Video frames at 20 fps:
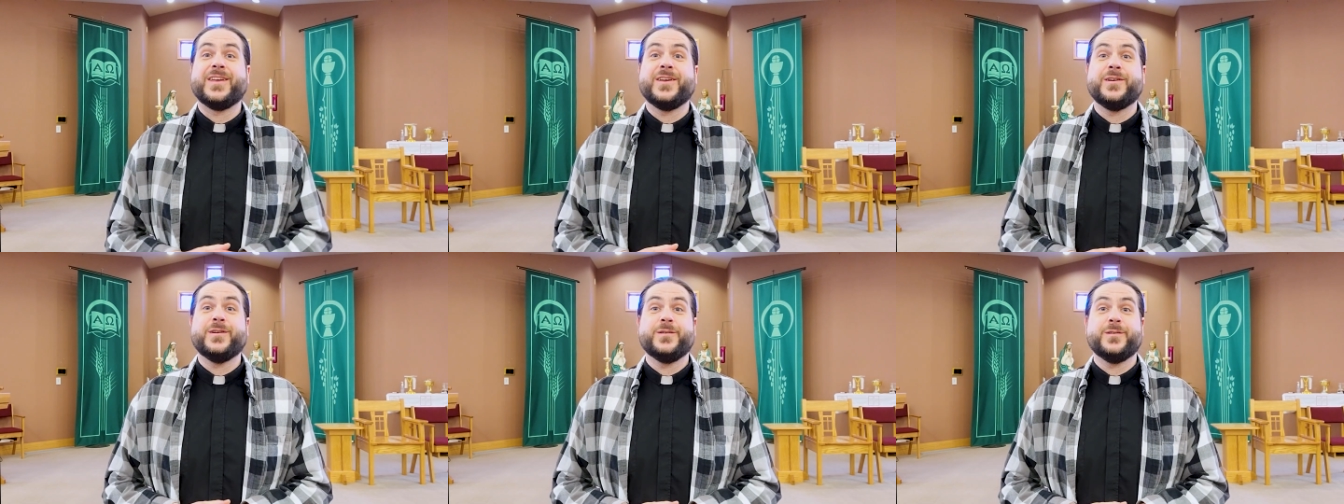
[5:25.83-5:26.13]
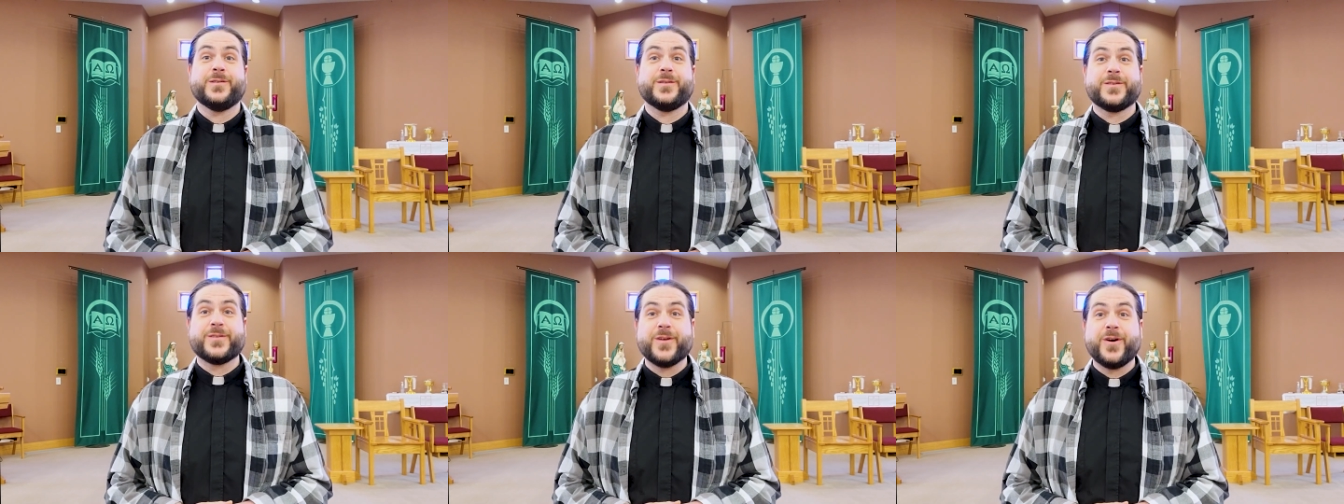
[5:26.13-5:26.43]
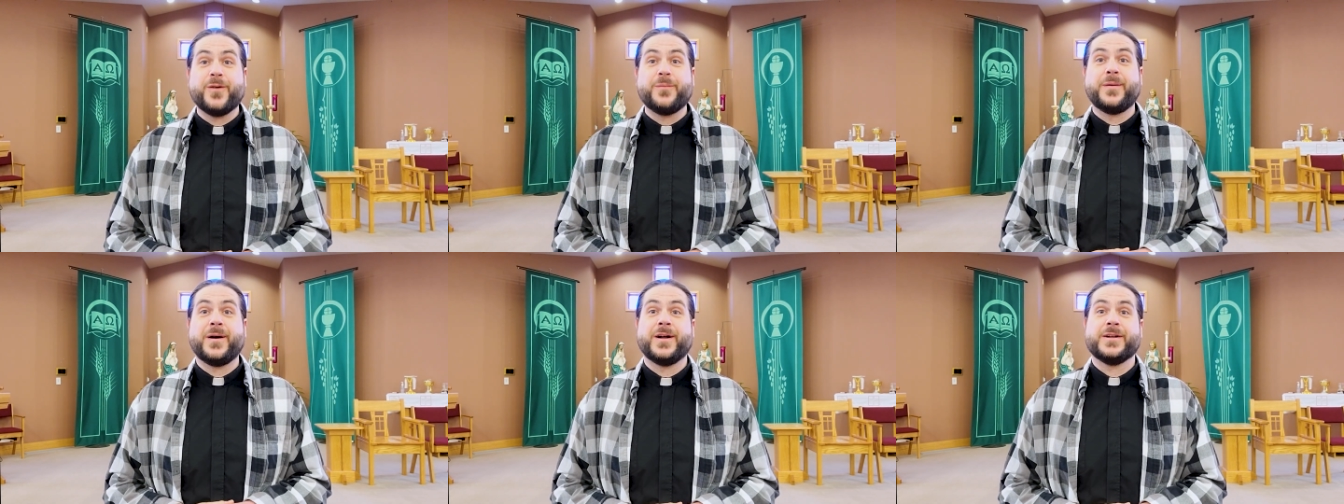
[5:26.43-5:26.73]
you
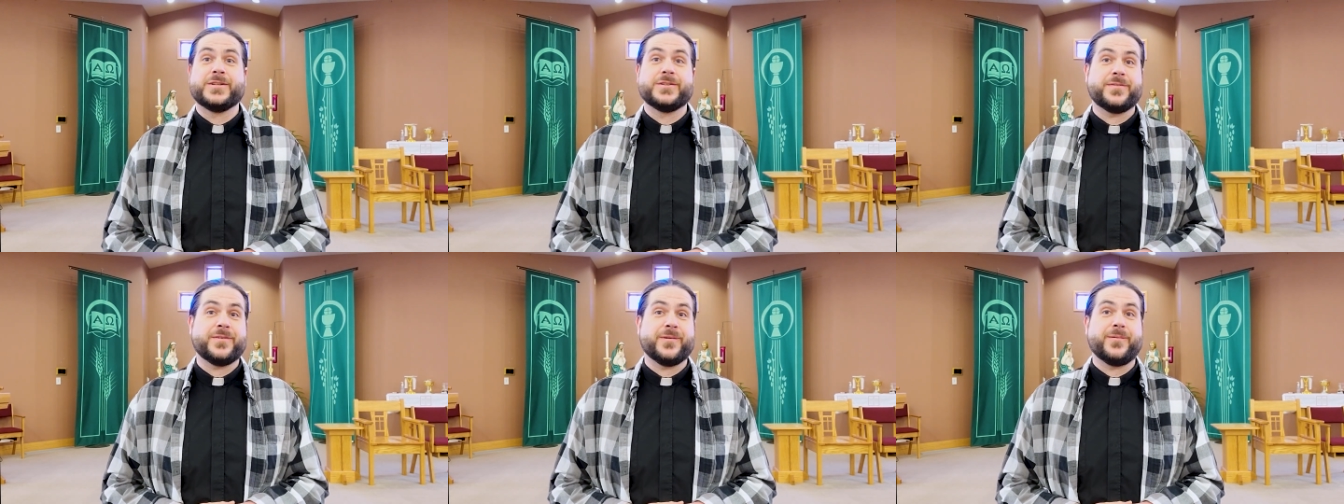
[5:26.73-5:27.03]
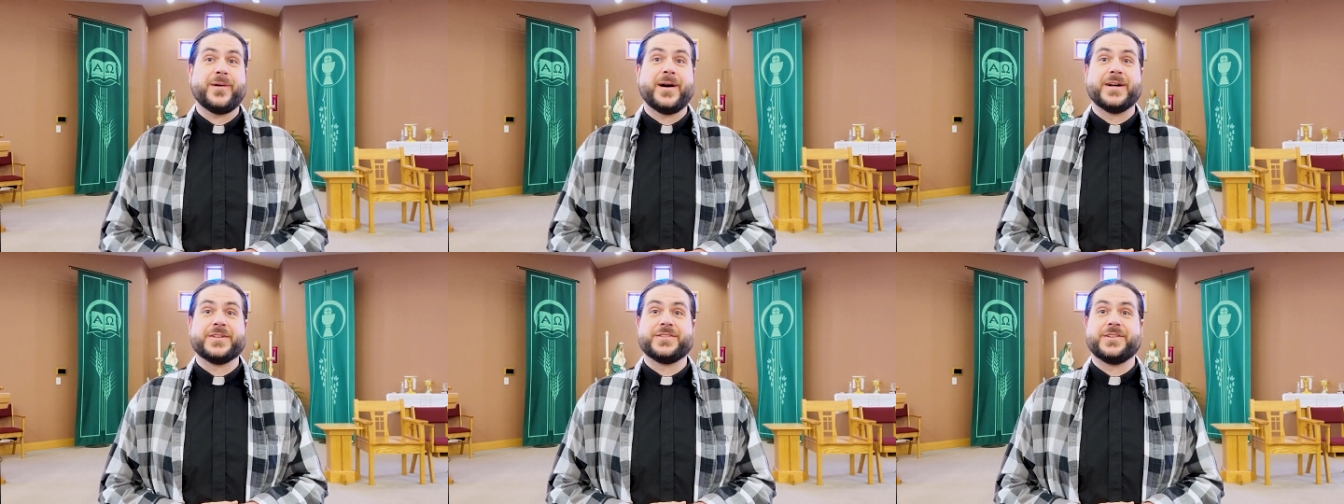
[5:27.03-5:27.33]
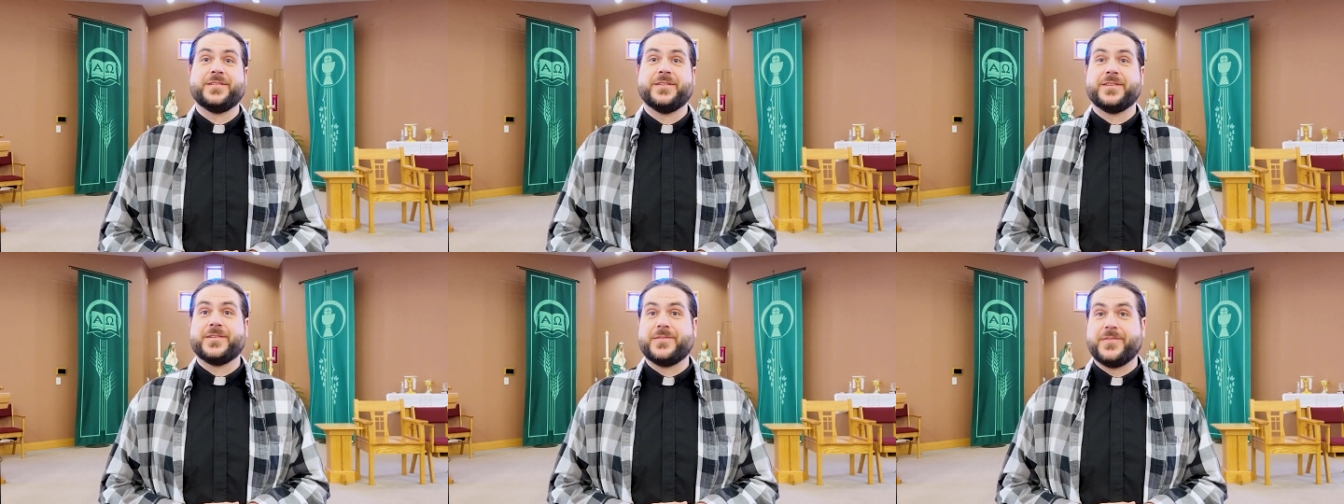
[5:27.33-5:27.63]
so much for
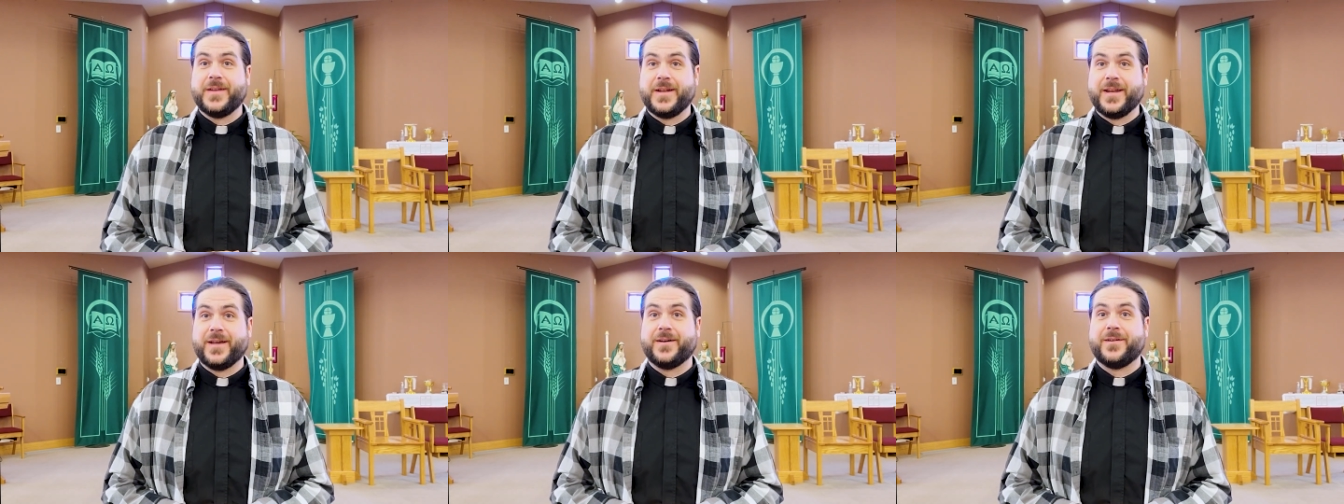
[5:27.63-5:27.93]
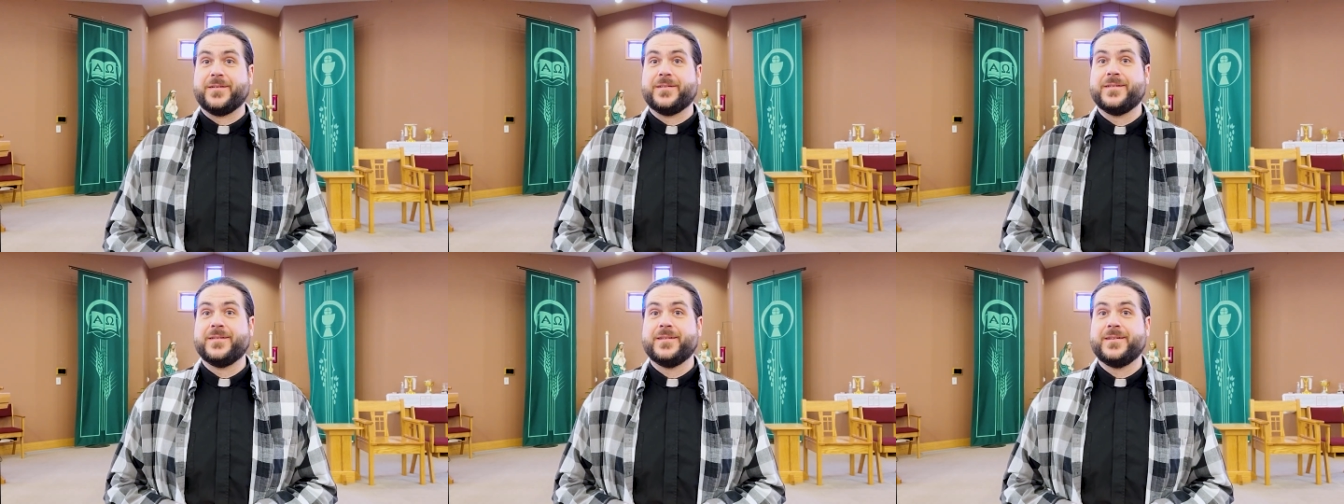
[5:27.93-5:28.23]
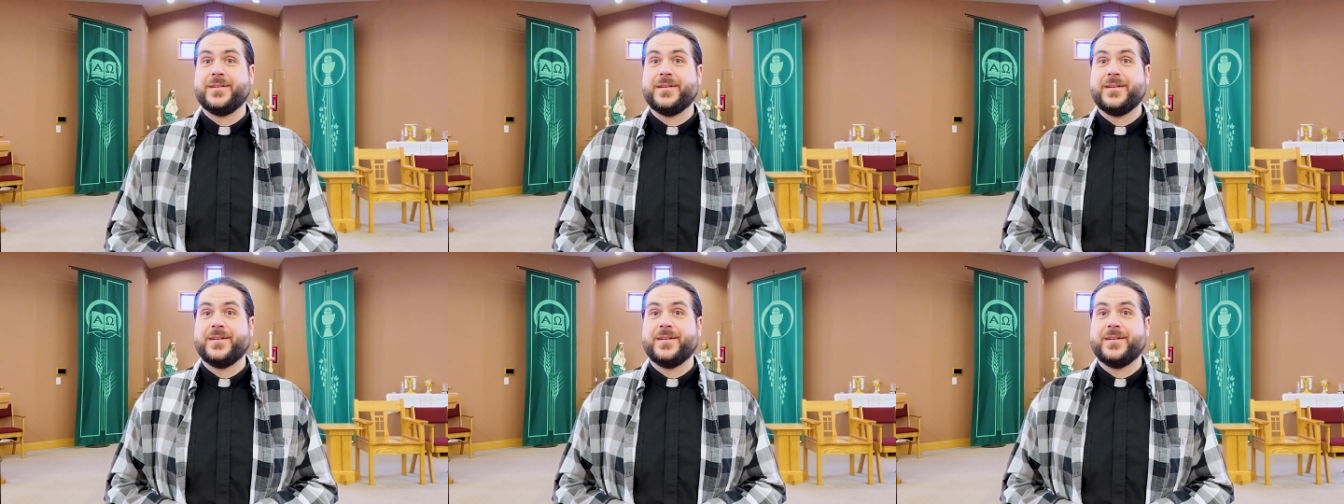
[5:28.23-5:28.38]
watching this video.